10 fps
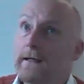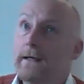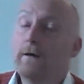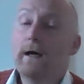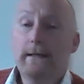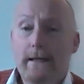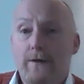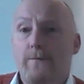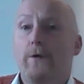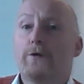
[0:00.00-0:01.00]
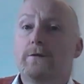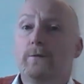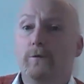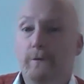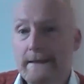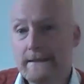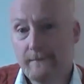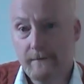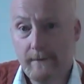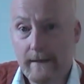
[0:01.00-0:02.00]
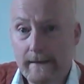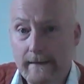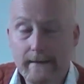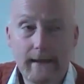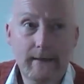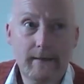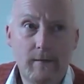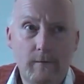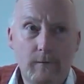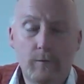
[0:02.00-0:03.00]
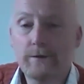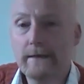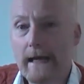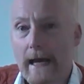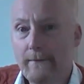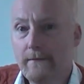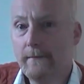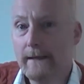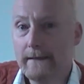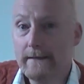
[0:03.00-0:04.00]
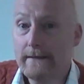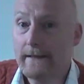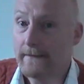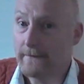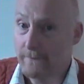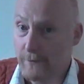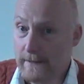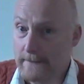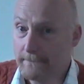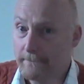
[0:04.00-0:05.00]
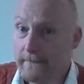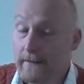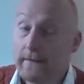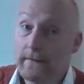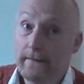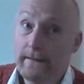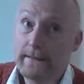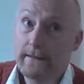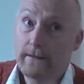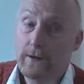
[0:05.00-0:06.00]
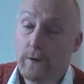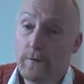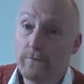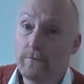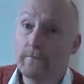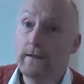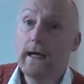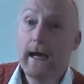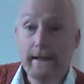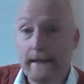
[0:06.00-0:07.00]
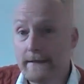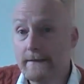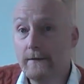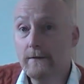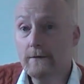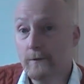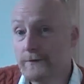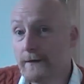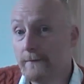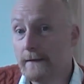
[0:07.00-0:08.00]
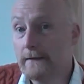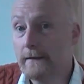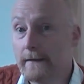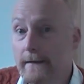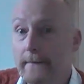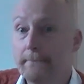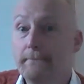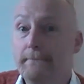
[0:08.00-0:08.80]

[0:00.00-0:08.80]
Now, another possible reason for panic attacks are, of course, the abnormalities in the brain. Now, these can occur from an accident or something like that.